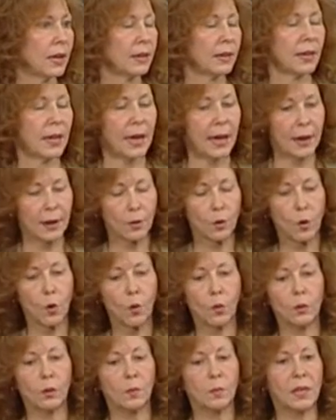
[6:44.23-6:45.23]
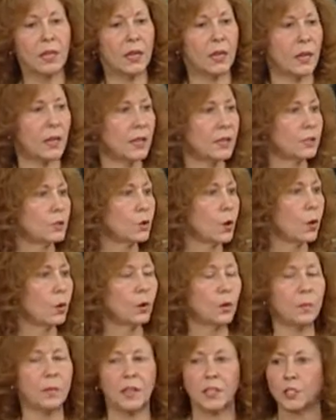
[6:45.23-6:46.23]
Catecholamine and
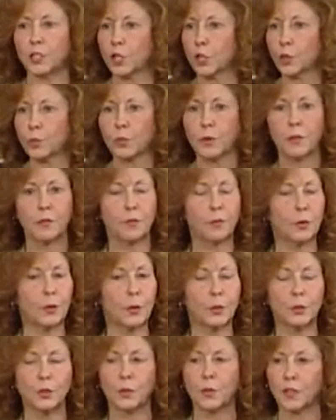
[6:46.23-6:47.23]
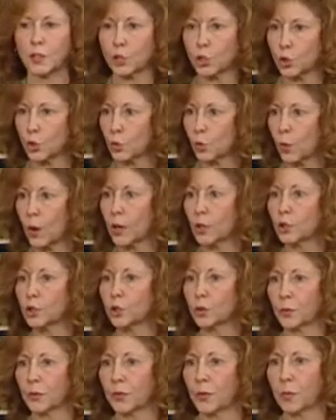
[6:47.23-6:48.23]
indolamine just refer to the
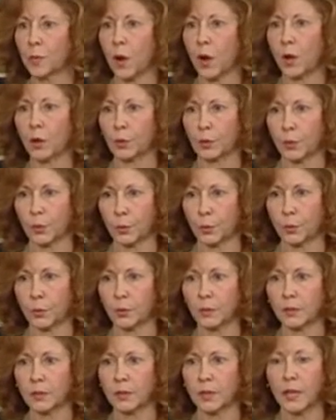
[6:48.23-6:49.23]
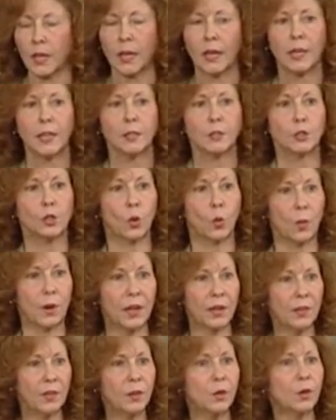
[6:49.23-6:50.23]
structure of the molecules. So
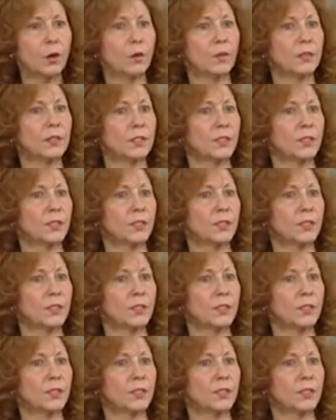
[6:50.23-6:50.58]
in the nervous